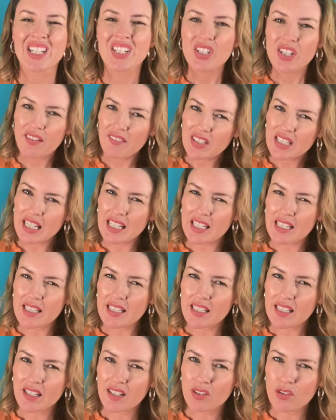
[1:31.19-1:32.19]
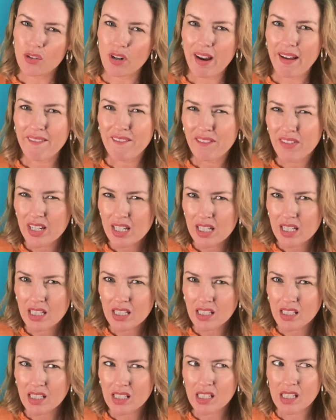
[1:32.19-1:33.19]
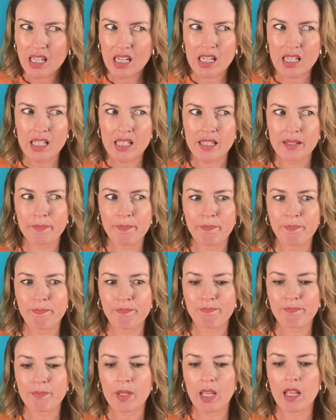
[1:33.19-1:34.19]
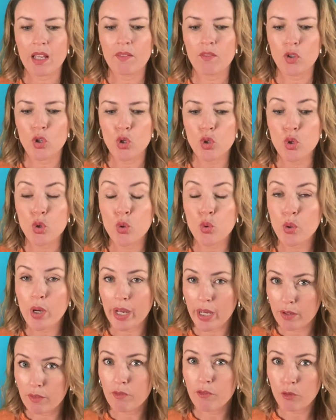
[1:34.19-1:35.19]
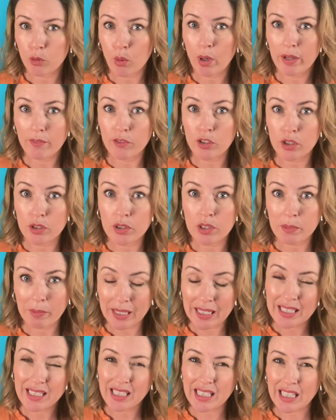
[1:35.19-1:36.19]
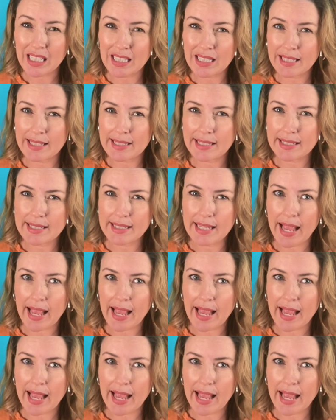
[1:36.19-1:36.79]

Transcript: Do you have a tendency to drive fast? Have you had quite a few speeding tickets?